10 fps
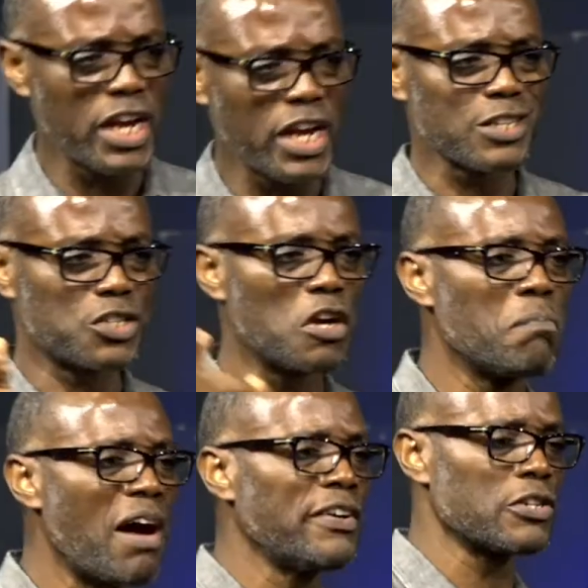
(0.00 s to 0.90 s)
has done
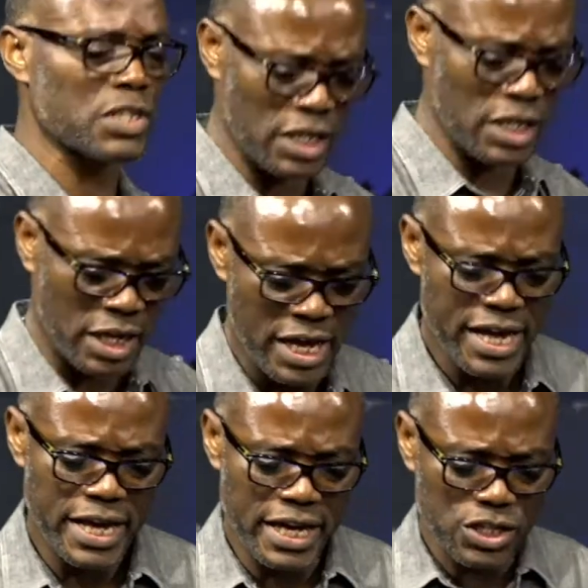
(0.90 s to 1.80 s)
marvelously.
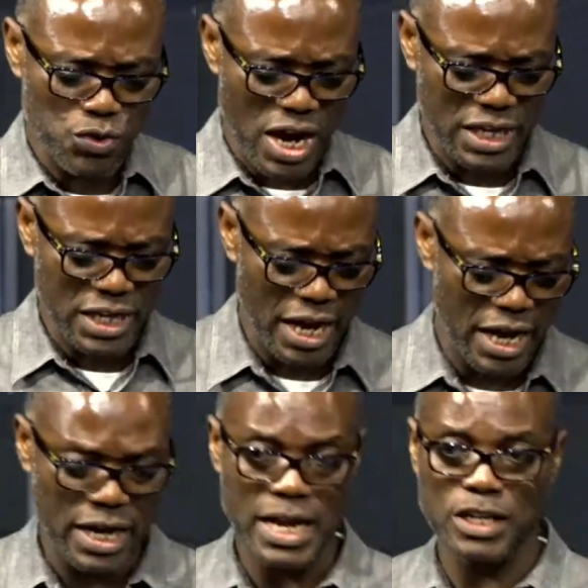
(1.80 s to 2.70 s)
His right
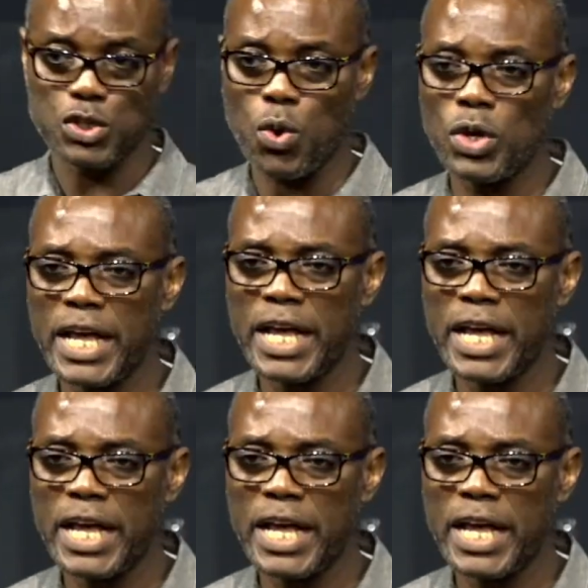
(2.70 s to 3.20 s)
hand and his holy